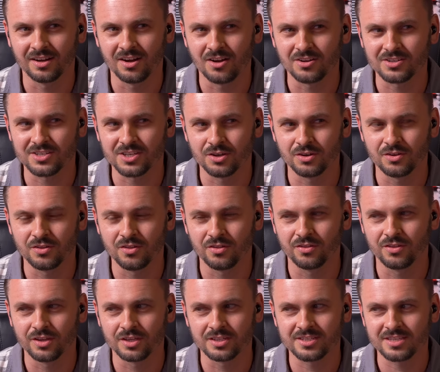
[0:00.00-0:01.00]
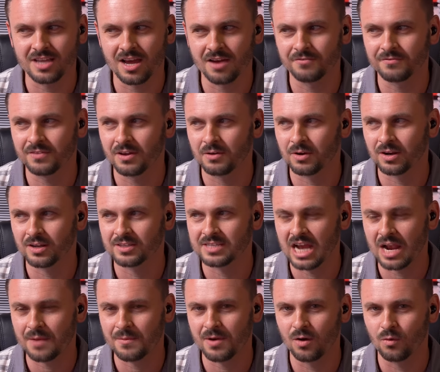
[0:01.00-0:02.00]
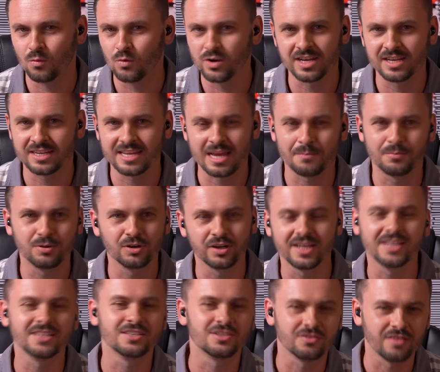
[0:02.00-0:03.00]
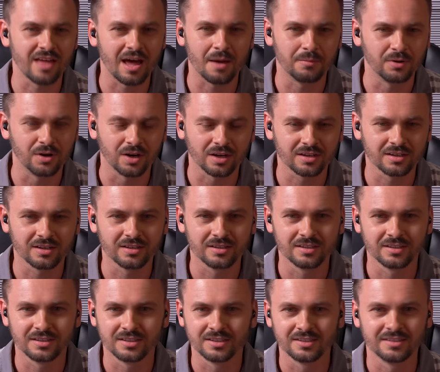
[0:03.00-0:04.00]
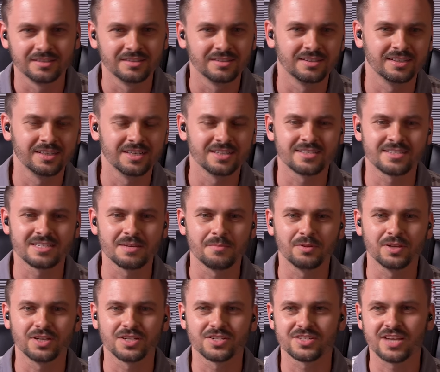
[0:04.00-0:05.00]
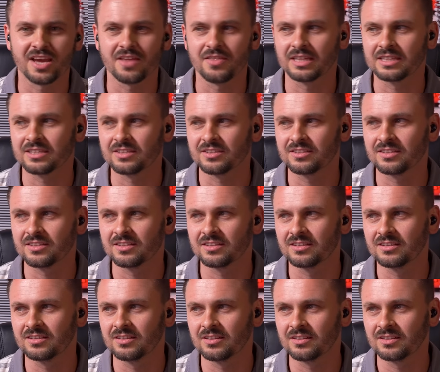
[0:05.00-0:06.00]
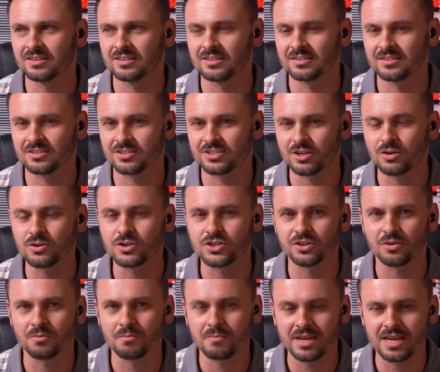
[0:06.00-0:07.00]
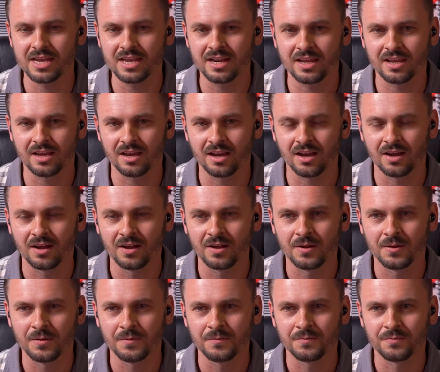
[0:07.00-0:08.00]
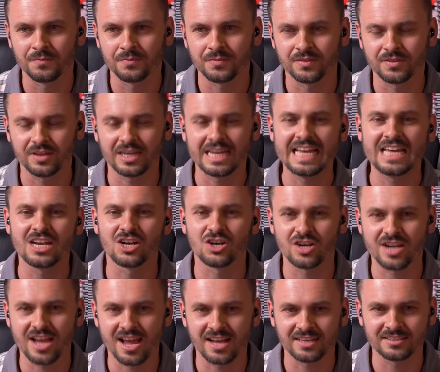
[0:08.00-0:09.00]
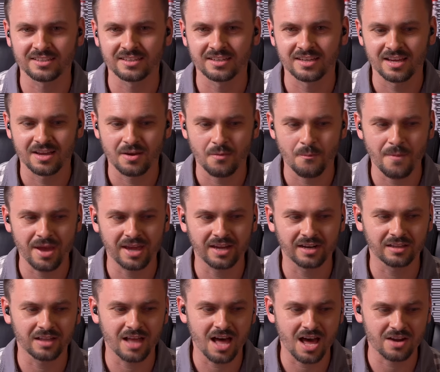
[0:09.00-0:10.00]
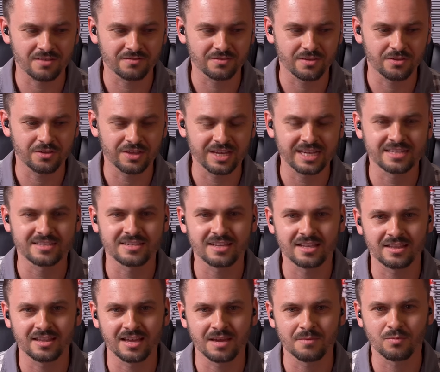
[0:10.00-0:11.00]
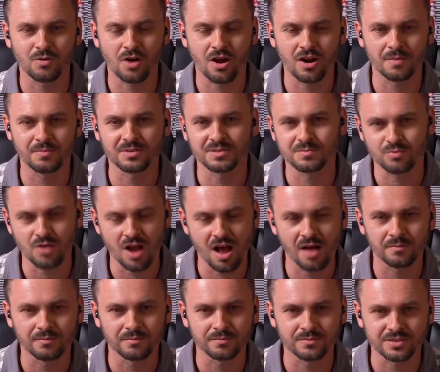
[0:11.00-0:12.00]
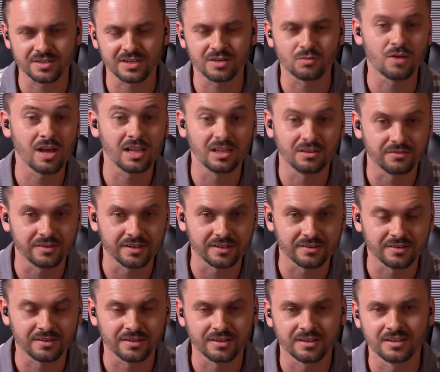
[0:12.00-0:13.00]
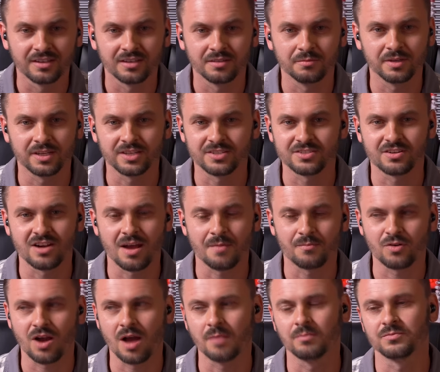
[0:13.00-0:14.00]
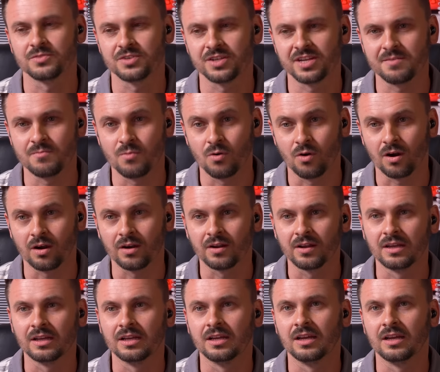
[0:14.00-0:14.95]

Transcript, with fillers: also the stuff that we're going to talk about wouldn't get put into that book. It's simply to say that the, the, the, the social media, the internet, made a lot of the things that they brought up as problems irrelevant because they're not problems anymore.